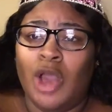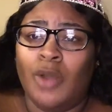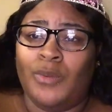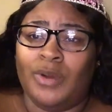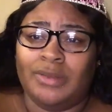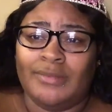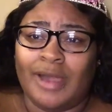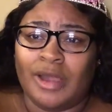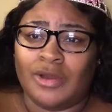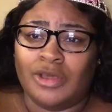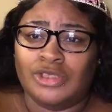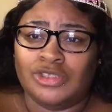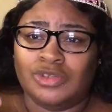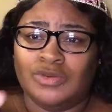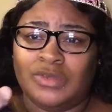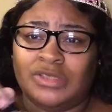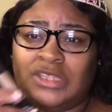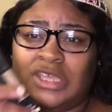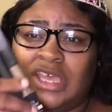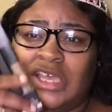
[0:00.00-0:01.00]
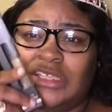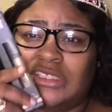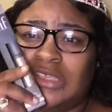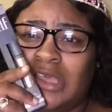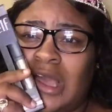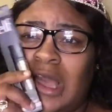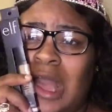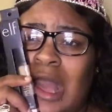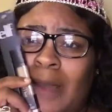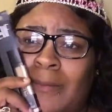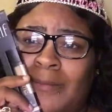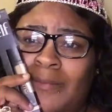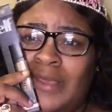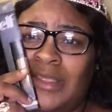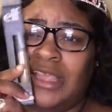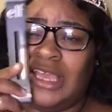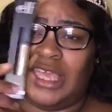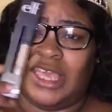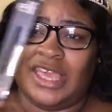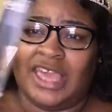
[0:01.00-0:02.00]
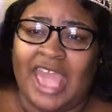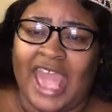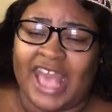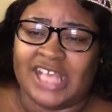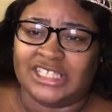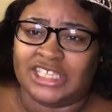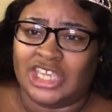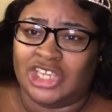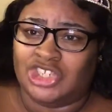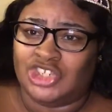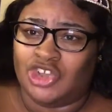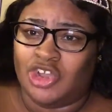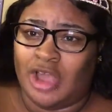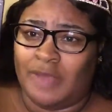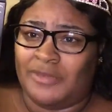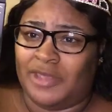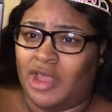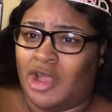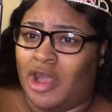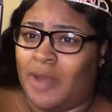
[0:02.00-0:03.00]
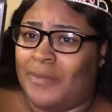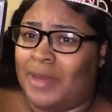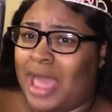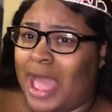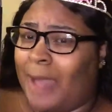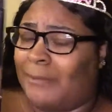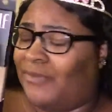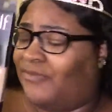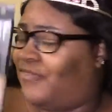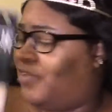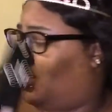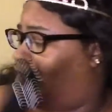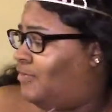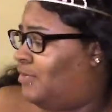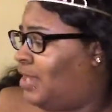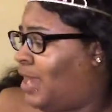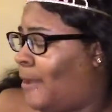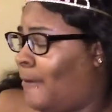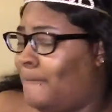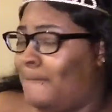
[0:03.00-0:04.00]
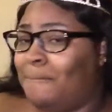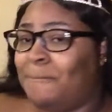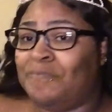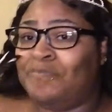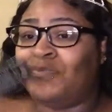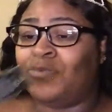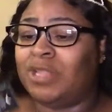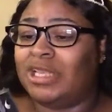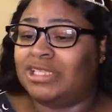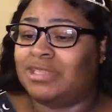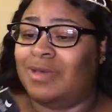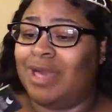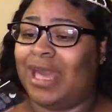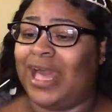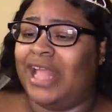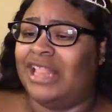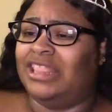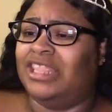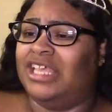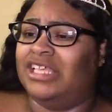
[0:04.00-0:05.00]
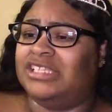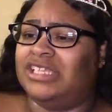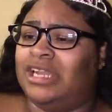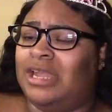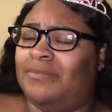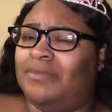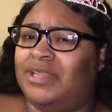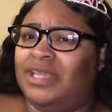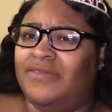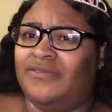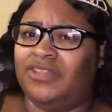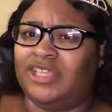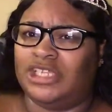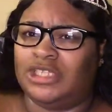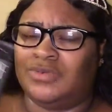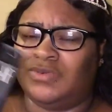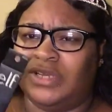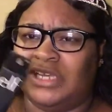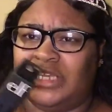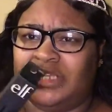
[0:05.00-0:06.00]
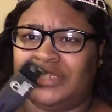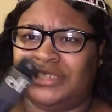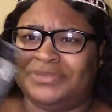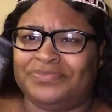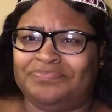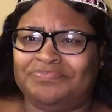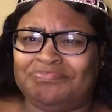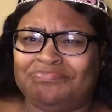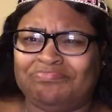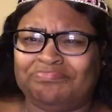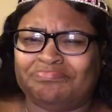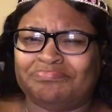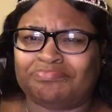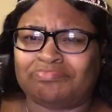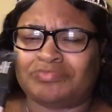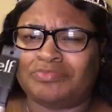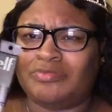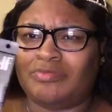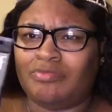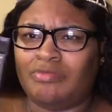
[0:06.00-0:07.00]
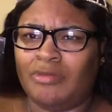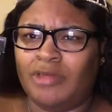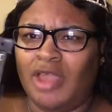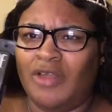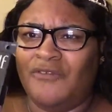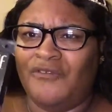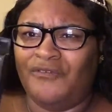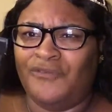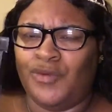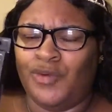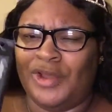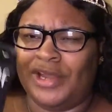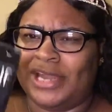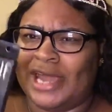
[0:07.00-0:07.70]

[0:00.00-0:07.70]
What am I going to do with this? I'm gonna be looking casket sharp, y'all, but I'm gonna figure it out. So I got this, and I believe this was four